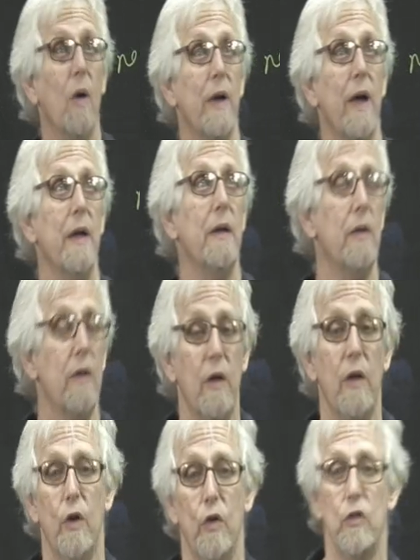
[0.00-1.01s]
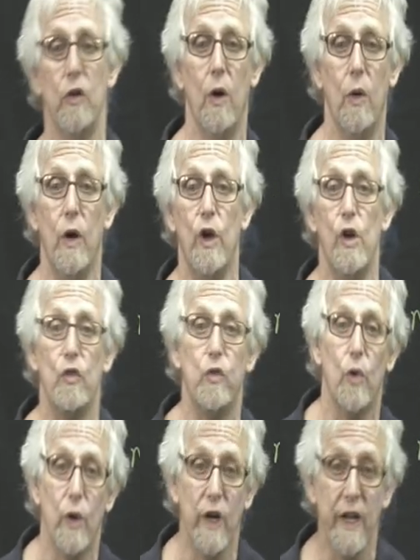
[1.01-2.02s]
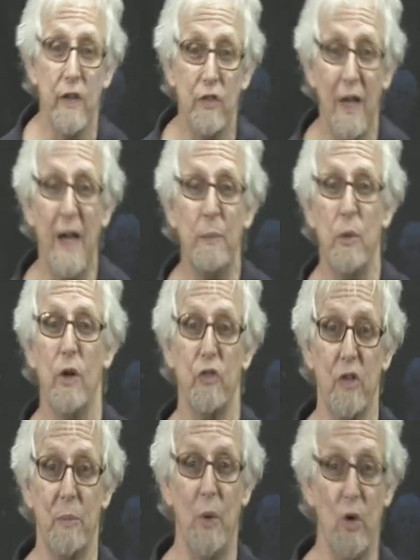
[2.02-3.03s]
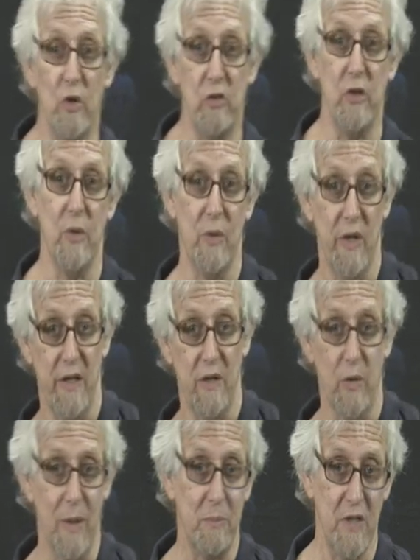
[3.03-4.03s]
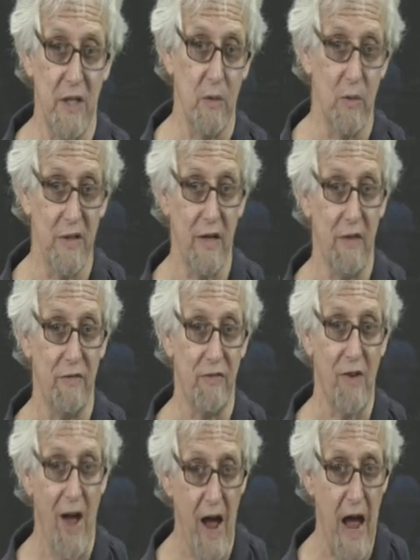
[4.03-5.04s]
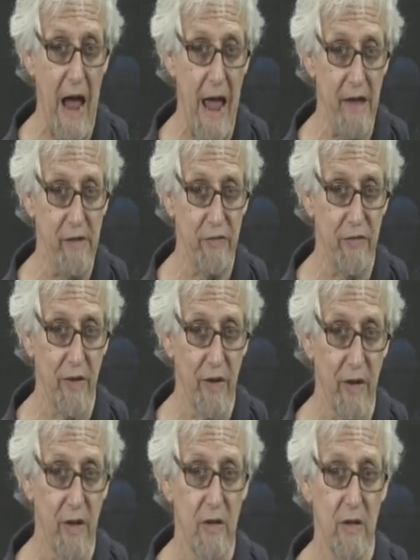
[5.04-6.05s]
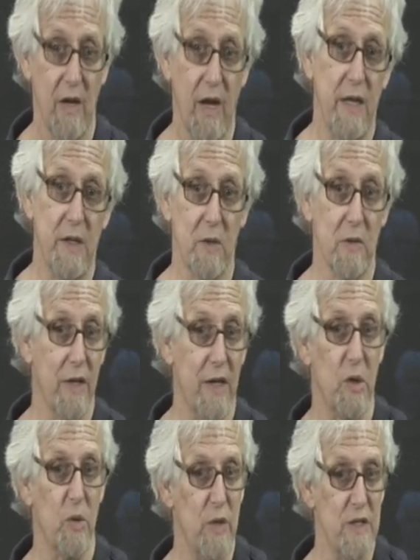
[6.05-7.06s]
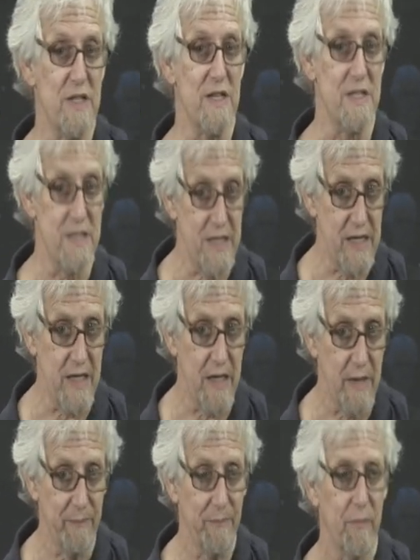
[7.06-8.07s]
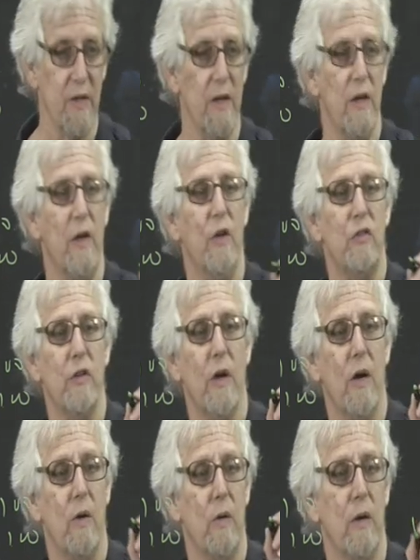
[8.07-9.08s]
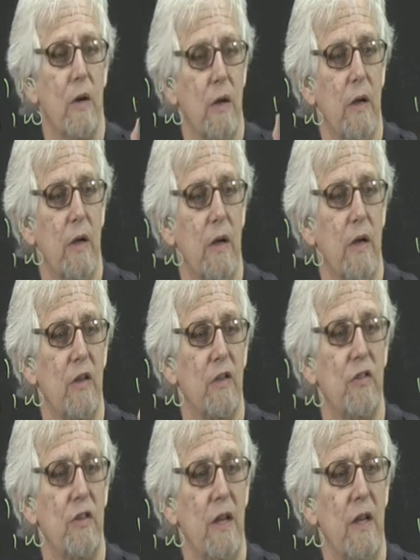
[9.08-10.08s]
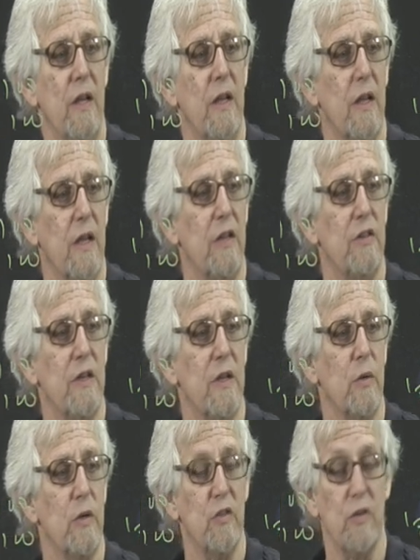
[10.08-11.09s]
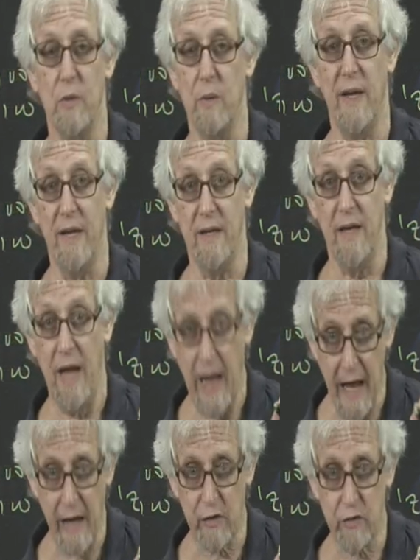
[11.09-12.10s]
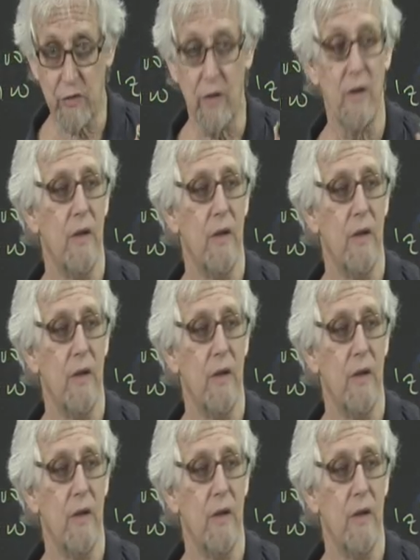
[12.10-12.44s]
Okay? So, for example, suppose you were encrypting with a 5 and your letter was Z. So Z is equal to, in hex,